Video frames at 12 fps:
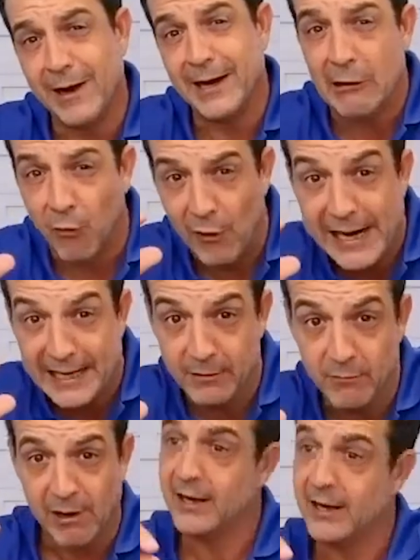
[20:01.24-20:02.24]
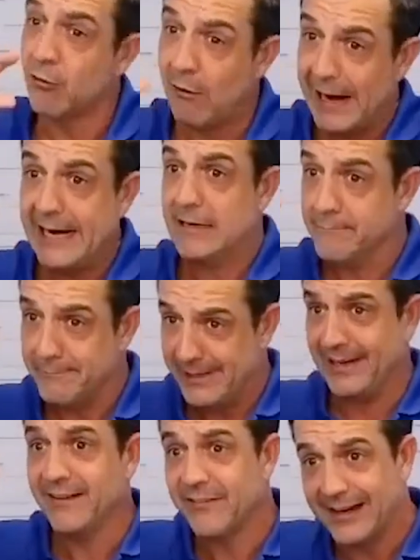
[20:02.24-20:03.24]
grade, right, a grade to
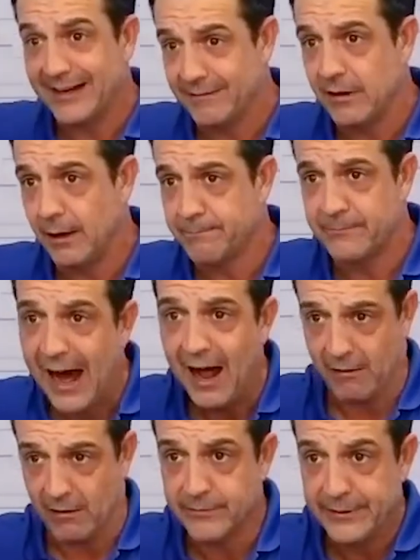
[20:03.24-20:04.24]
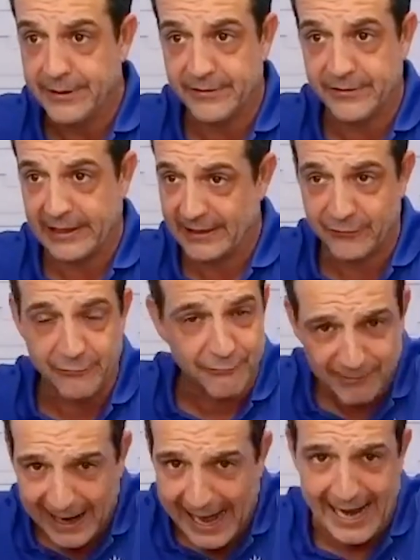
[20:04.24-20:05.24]
me is like a, a dollar. It's like it's
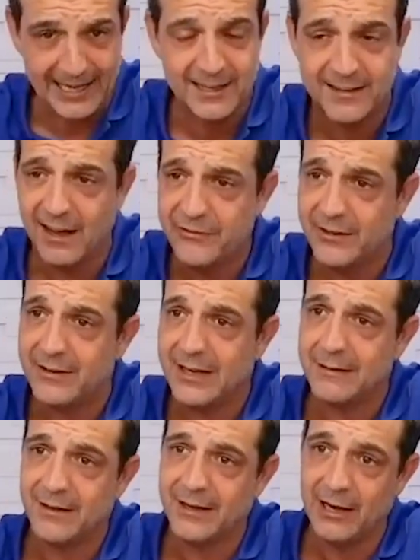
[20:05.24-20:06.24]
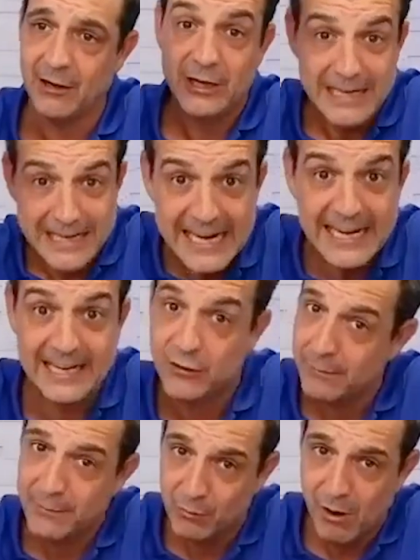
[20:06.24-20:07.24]
flat. It doesn't, it, you know, you need it, don't
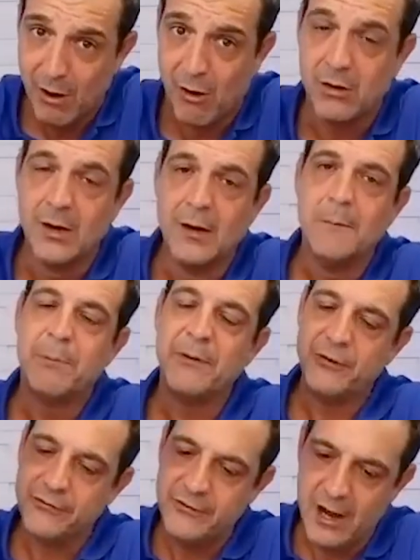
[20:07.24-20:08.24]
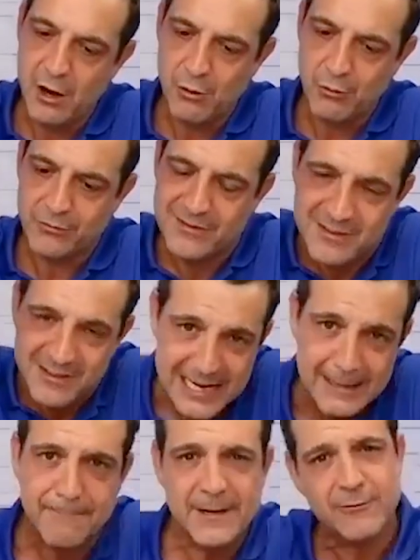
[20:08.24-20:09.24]
get me wrong, but there's no
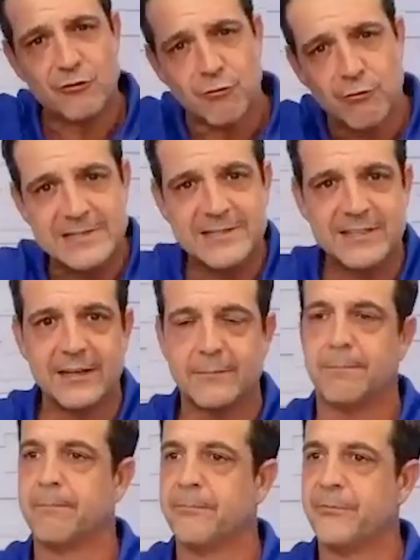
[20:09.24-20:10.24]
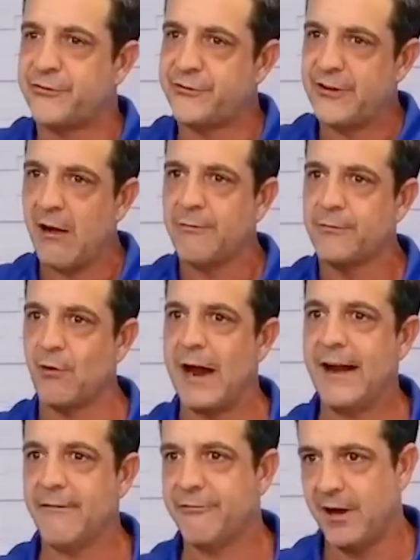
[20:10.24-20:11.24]
deep intrinsic
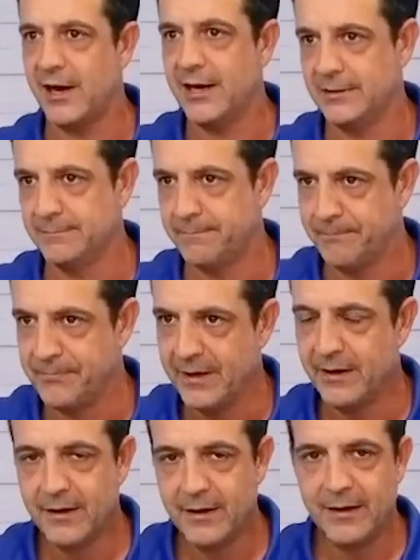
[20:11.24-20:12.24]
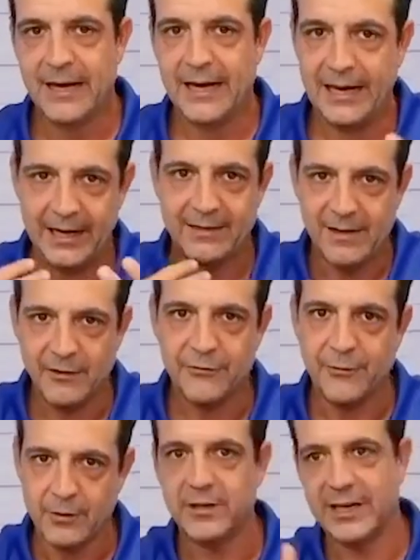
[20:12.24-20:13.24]
self-gratifying. It does
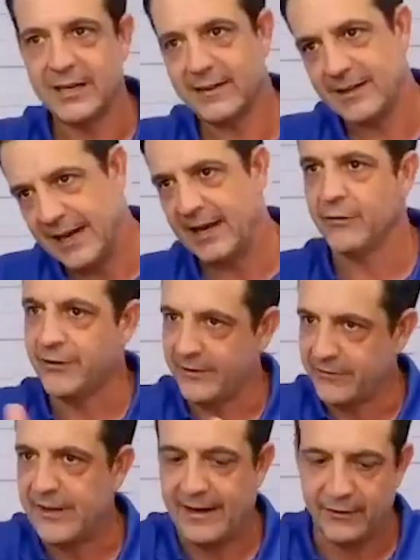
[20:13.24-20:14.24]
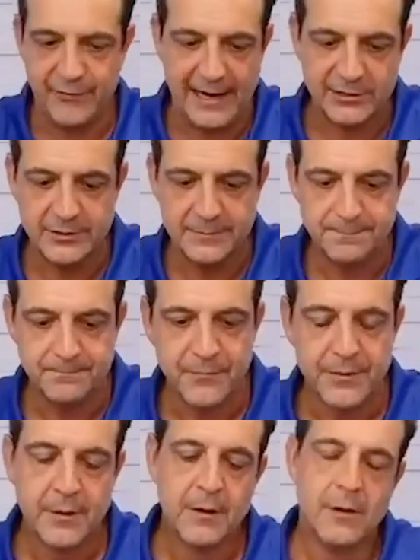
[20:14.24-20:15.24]
feel good to get the A, there's that satisfaction.
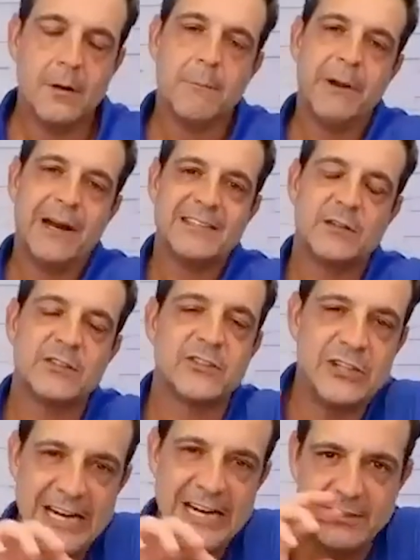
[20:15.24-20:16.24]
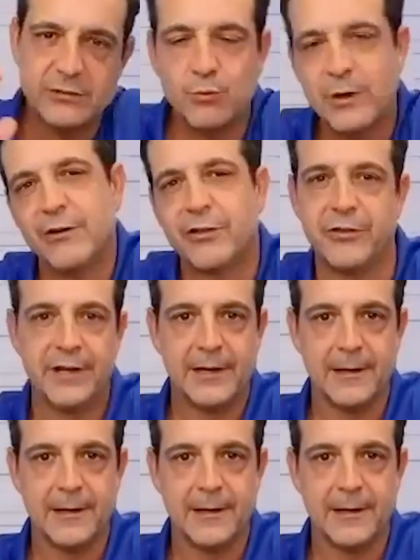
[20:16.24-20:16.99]
But I said, change the way you're thinking.